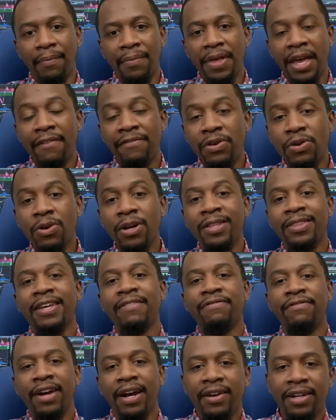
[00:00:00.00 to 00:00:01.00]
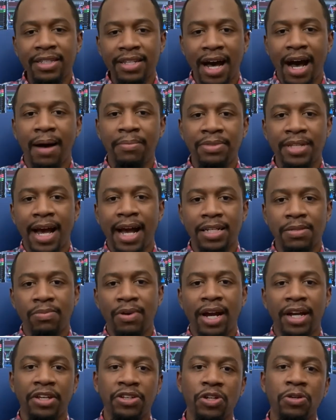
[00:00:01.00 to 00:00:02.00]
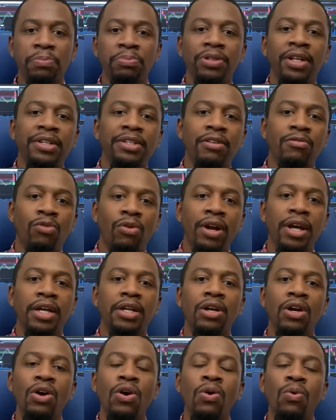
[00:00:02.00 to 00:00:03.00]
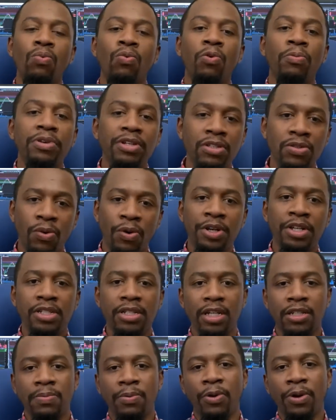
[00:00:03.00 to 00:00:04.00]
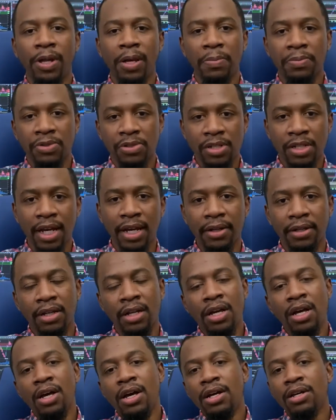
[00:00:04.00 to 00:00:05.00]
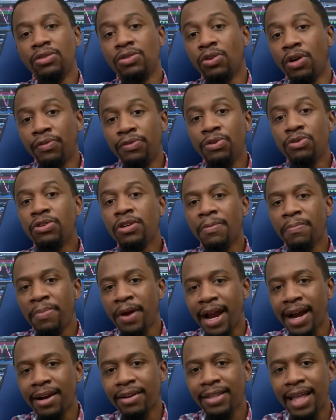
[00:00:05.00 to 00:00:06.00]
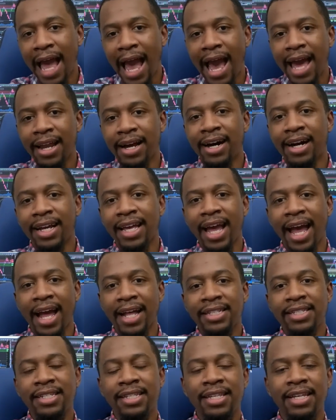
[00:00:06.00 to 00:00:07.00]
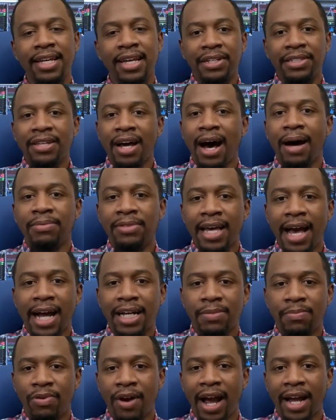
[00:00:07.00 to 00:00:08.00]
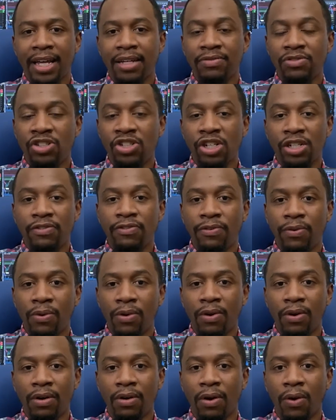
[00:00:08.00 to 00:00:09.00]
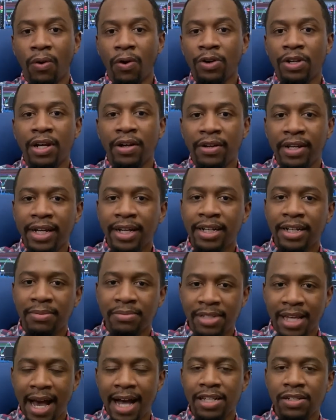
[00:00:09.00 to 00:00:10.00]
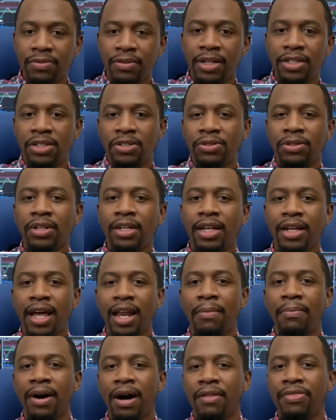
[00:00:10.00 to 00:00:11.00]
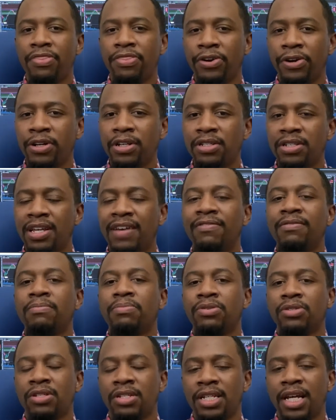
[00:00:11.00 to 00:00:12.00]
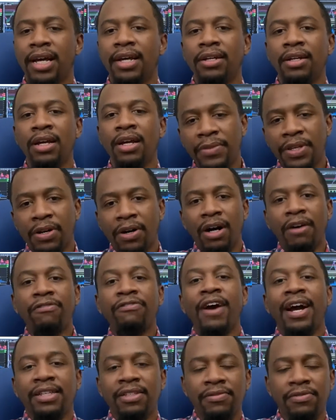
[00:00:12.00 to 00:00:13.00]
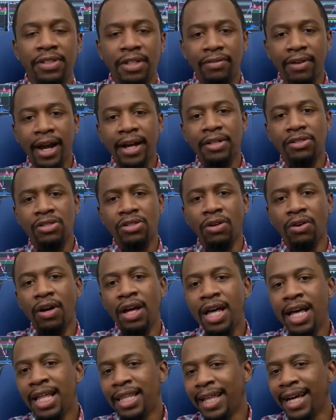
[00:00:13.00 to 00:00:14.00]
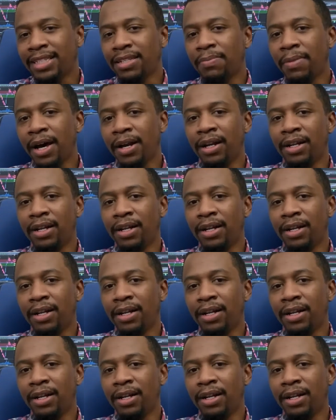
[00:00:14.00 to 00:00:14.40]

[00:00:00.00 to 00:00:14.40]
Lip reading: if you're in the very top tax bracket, your blended rate will be 26.8%. So if you compare that against the top tax bracket just for ordinary income tax rates, you're looking at about 37%, effectively, right? So that's about